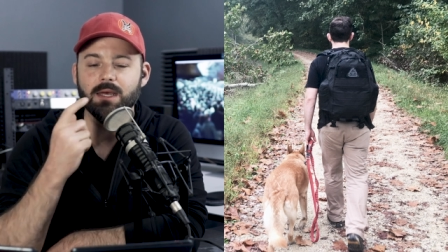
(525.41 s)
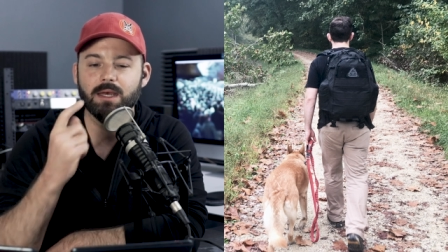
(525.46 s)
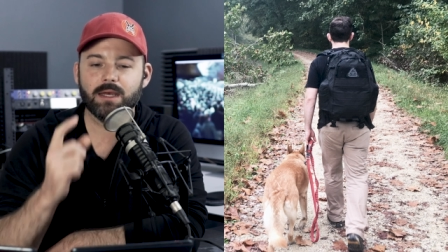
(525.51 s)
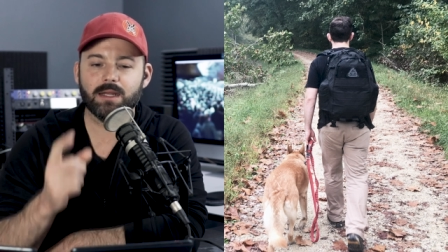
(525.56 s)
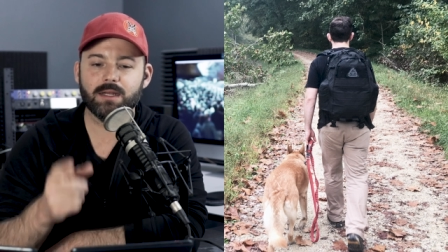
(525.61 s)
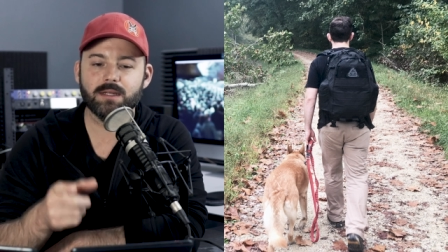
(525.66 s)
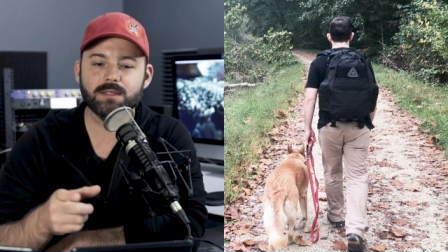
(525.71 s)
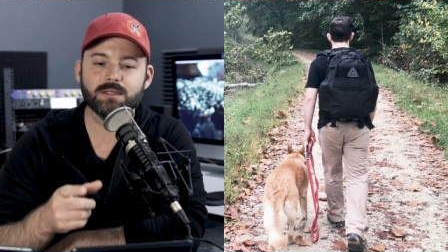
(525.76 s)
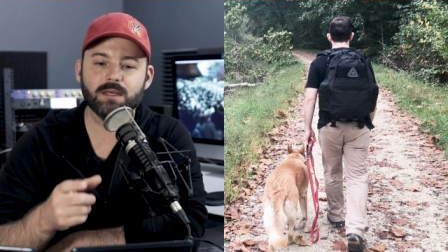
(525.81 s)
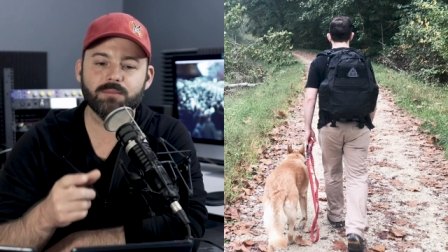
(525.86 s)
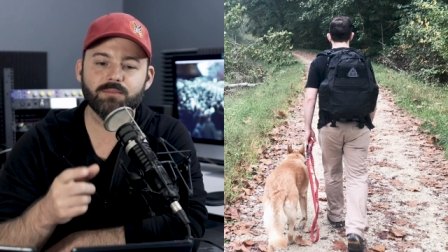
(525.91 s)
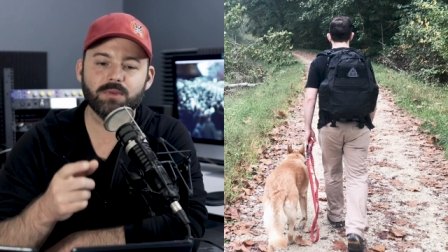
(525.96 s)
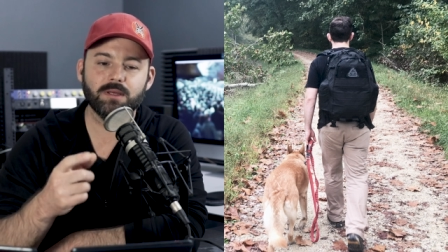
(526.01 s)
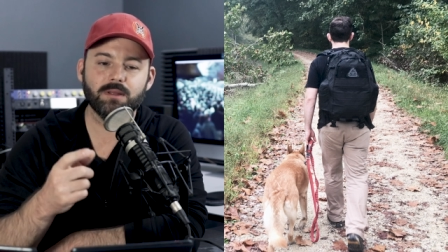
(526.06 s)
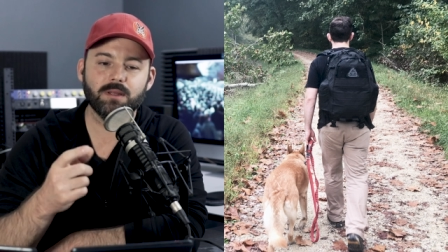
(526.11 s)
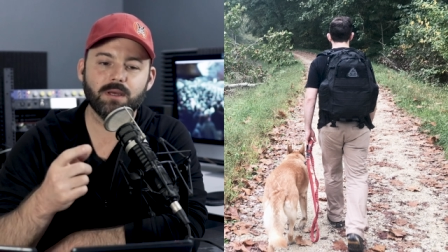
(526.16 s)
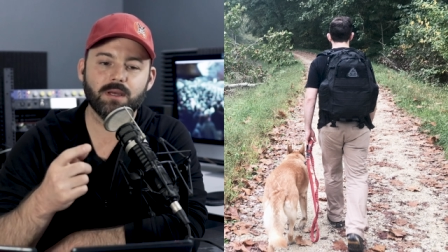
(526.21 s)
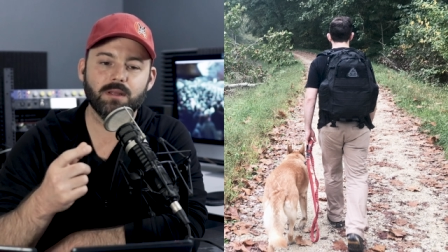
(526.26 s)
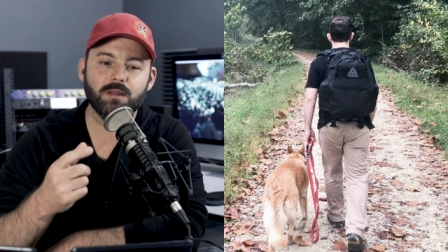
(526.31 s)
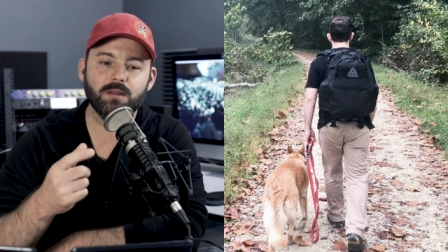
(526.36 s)
and it's something
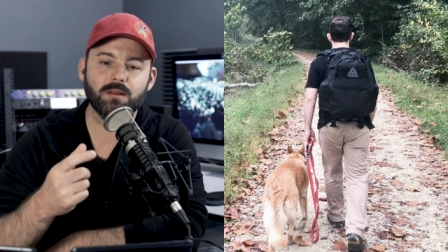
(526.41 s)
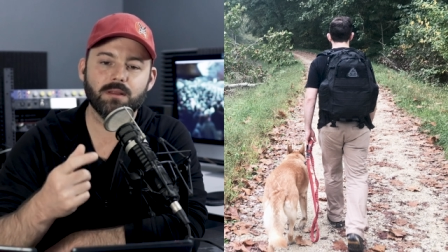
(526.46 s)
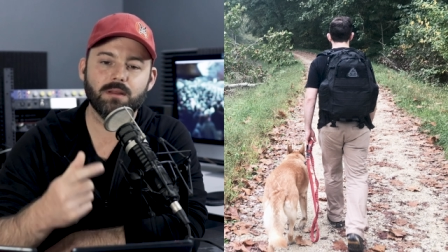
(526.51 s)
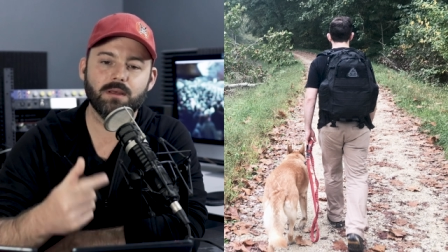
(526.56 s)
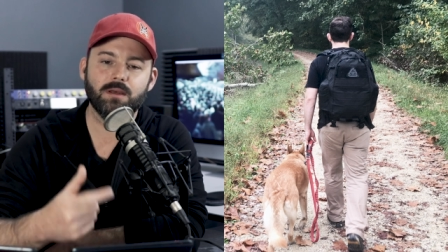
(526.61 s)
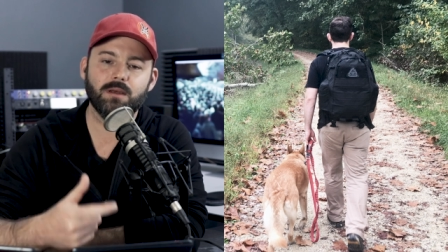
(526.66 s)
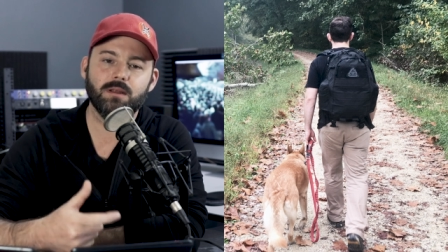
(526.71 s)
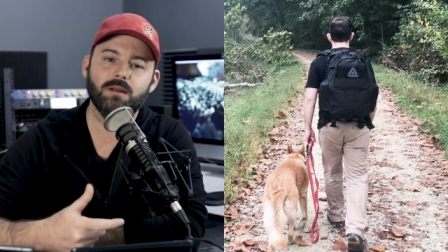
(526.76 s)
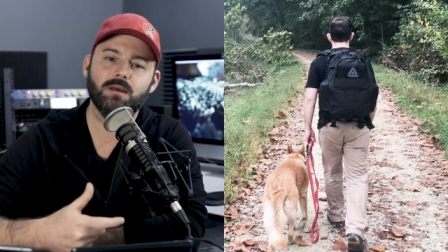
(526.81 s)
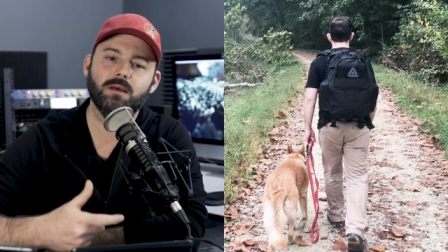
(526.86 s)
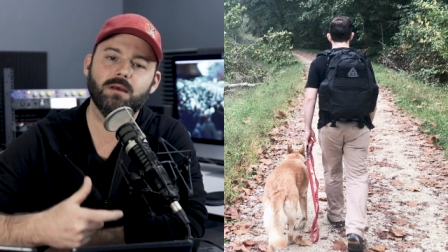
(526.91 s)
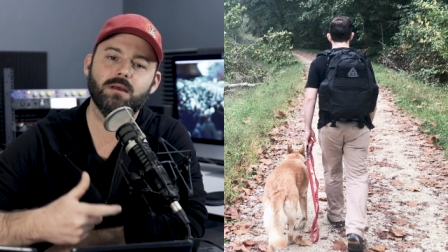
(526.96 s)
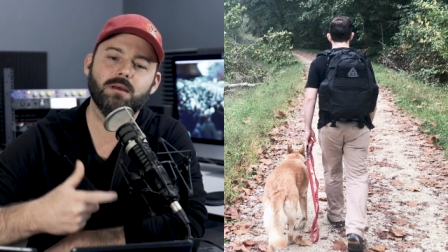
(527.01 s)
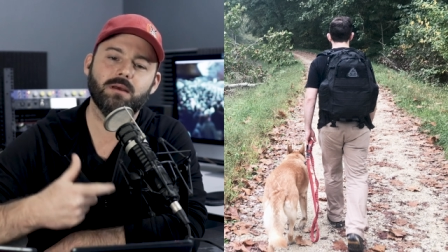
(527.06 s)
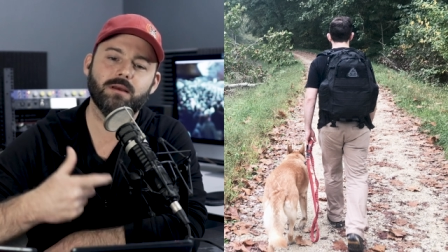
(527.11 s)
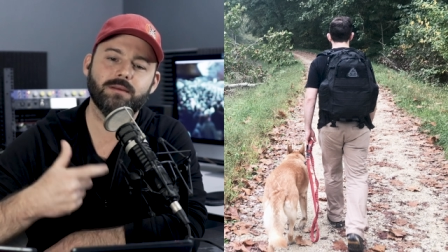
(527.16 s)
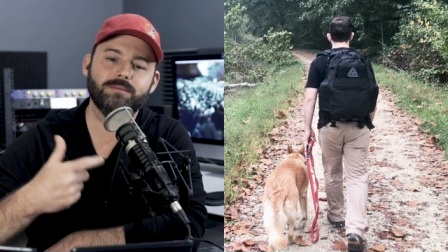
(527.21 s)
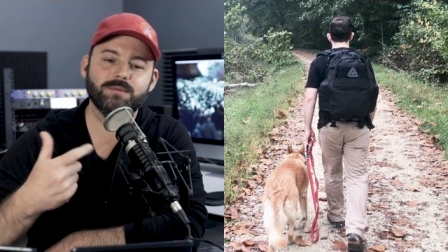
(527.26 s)
that that a, uh,